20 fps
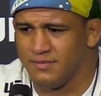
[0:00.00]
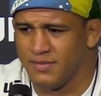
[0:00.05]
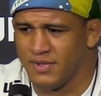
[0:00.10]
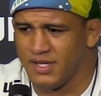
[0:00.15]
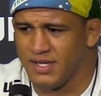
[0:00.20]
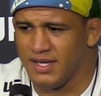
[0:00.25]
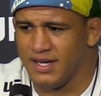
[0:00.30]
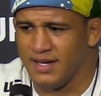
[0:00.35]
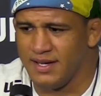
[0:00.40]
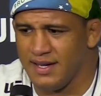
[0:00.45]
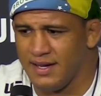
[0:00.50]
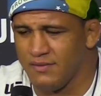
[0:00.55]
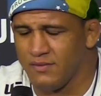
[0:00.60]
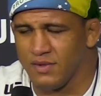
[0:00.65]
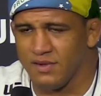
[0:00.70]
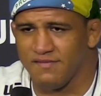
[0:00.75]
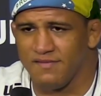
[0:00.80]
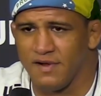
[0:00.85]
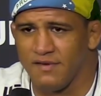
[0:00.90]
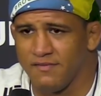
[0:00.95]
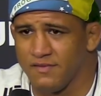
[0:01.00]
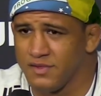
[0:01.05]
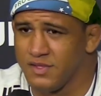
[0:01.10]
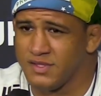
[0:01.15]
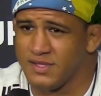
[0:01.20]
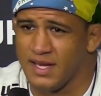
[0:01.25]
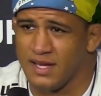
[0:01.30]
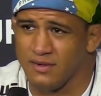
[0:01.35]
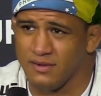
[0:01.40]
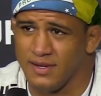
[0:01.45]
But yeah, I want to fight for the
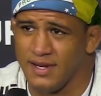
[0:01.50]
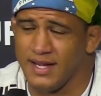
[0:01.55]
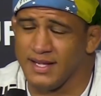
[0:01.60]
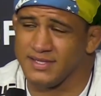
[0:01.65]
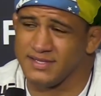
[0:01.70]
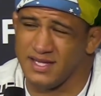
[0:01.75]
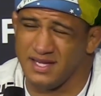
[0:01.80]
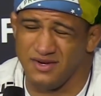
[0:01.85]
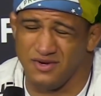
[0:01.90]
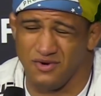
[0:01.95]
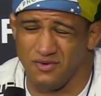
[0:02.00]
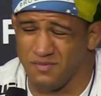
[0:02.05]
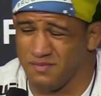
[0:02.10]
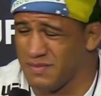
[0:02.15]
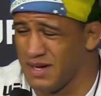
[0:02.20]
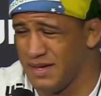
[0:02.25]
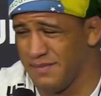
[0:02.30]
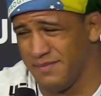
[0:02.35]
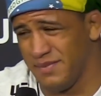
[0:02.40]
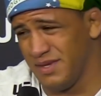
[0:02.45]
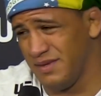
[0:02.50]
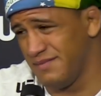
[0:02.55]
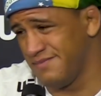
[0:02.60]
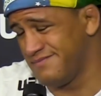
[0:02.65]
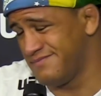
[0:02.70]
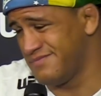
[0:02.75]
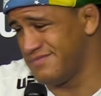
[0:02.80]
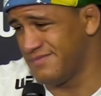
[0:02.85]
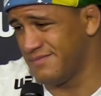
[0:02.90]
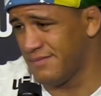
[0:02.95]
title next. I know it might be
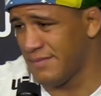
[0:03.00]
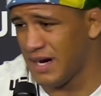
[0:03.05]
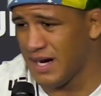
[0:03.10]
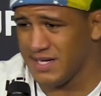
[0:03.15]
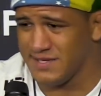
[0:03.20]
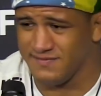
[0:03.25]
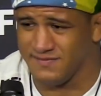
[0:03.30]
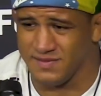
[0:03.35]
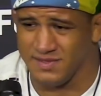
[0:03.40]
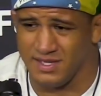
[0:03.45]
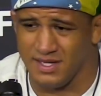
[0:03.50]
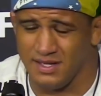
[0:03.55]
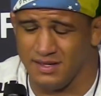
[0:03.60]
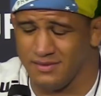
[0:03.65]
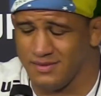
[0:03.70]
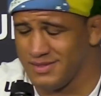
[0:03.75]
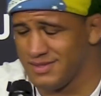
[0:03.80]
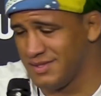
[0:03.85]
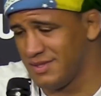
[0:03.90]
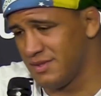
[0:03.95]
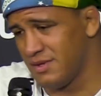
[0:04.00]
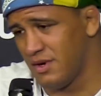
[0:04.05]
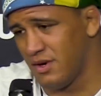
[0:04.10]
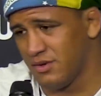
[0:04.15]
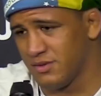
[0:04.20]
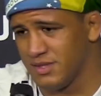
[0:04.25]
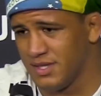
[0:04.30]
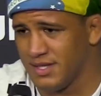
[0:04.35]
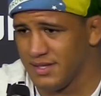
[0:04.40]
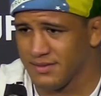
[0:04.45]
Masvidal and
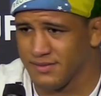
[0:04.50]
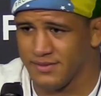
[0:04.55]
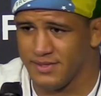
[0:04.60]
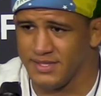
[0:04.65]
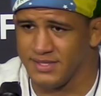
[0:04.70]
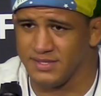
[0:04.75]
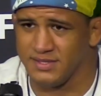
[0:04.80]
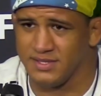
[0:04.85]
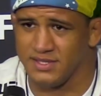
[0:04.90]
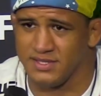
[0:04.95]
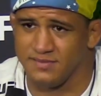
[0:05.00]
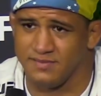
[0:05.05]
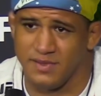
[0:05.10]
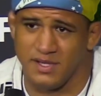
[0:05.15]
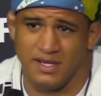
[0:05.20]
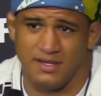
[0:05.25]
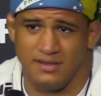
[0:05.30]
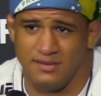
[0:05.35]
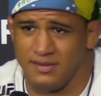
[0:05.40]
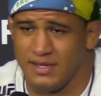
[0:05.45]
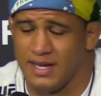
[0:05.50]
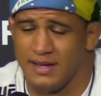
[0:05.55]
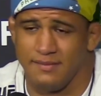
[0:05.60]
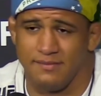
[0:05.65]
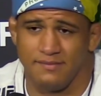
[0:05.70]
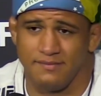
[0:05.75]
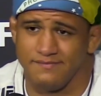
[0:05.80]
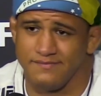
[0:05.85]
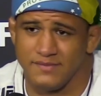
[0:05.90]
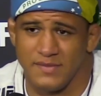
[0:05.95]
all that craziness, but
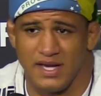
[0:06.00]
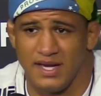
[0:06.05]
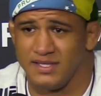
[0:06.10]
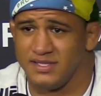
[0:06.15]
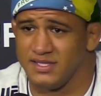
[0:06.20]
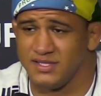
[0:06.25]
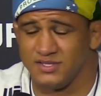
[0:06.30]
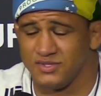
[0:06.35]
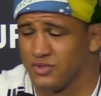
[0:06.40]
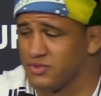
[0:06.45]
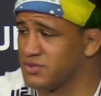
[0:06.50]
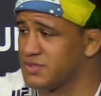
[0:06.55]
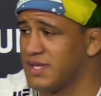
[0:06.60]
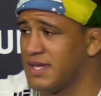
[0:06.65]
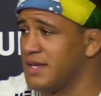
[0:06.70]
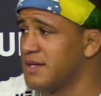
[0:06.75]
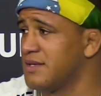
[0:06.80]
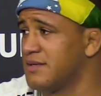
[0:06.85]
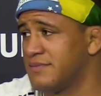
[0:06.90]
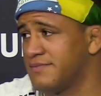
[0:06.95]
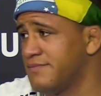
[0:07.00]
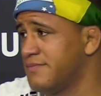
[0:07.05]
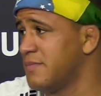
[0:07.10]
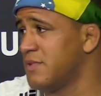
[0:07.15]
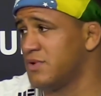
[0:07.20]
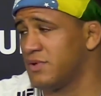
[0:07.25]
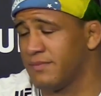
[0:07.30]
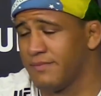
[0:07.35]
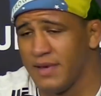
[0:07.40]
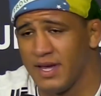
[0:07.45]
I'm. I just told Dana
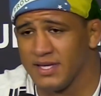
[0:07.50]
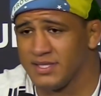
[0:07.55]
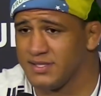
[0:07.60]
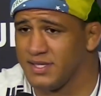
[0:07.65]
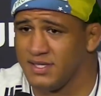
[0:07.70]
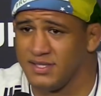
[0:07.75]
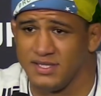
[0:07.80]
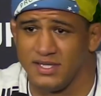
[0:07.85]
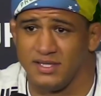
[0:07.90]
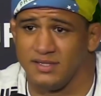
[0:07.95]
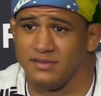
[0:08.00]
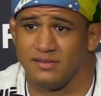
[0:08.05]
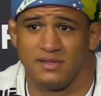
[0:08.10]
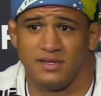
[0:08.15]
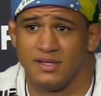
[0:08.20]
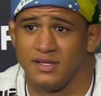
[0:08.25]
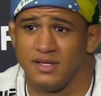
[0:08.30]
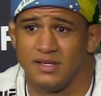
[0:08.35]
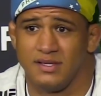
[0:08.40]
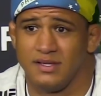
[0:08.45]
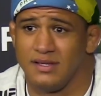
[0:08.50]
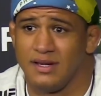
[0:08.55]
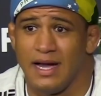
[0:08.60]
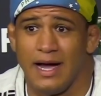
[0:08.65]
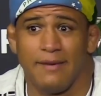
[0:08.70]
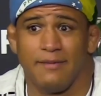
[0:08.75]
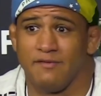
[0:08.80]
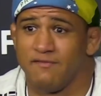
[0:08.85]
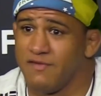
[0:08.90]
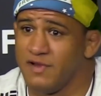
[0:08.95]
on the backstage, hey,
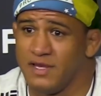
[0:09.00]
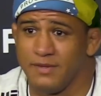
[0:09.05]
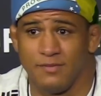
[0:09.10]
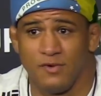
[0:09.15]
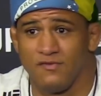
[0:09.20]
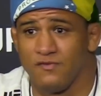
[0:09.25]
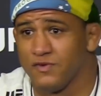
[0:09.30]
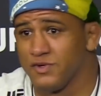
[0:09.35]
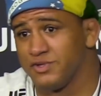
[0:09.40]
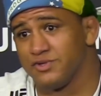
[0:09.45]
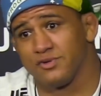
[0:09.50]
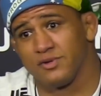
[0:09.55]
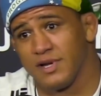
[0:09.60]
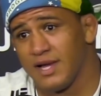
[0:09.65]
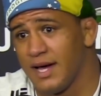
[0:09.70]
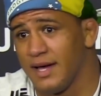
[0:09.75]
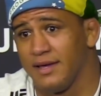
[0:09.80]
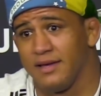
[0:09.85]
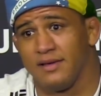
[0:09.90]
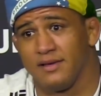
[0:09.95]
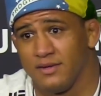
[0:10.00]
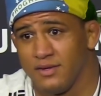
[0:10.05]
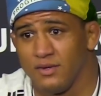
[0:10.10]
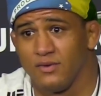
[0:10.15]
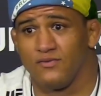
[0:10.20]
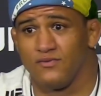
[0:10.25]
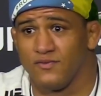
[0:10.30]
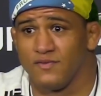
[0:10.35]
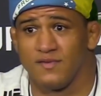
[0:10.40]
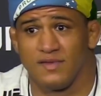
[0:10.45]
I'm available for July. You know,
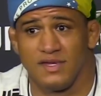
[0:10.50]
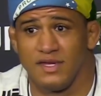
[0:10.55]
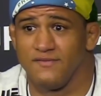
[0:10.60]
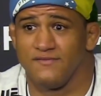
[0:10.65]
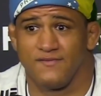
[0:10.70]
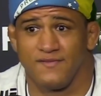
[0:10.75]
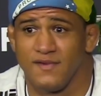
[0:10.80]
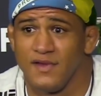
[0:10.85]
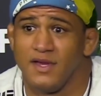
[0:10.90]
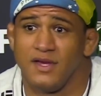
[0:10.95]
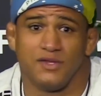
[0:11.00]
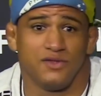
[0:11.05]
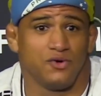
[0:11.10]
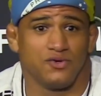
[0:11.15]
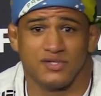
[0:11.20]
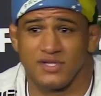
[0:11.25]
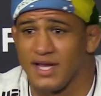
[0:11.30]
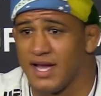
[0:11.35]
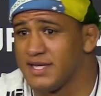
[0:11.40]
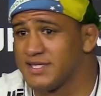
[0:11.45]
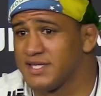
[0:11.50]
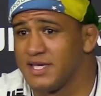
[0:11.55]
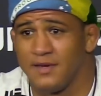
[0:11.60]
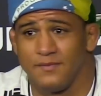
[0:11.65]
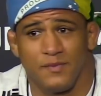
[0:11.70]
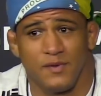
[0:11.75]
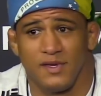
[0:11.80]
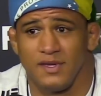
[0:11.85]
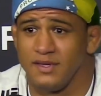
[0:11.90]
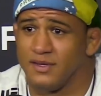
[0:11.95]
if, if those guys
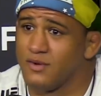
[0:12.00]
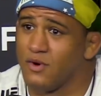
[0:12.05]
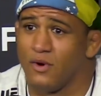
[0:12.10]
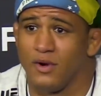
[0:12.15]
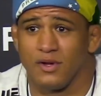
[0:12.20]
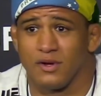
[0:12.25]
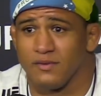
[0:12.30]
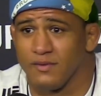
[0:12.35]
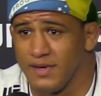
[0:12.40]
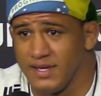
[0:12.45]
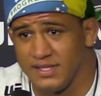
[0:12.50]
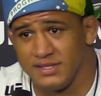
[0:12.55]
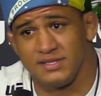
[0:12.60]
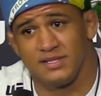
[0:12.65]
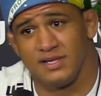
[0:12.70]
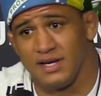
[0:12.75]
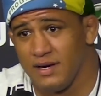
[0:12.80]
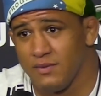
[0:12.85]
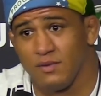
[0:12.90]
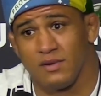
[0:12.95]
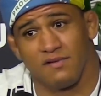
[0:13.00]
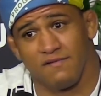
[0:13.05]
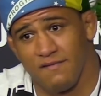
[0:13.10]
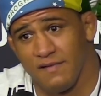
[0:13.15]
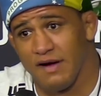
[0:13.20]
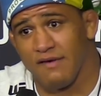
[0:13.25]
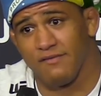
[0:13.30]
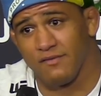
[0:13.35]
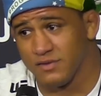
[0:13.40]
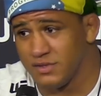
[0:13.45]
keep going crazy, I want to
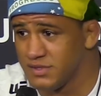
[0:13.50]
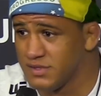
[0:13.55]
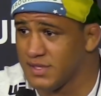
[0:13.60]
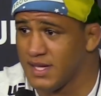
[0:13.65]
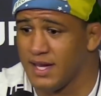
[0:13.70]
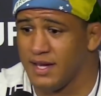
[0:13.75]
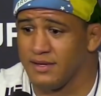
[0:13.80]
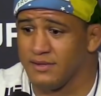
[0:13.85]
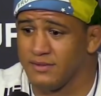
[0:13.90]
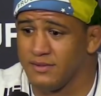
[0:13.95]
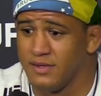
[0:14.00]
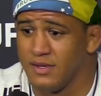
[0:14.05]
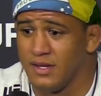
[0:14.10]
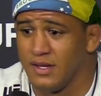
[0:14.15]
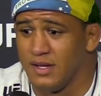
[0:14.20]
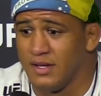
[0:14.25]
fight for the title.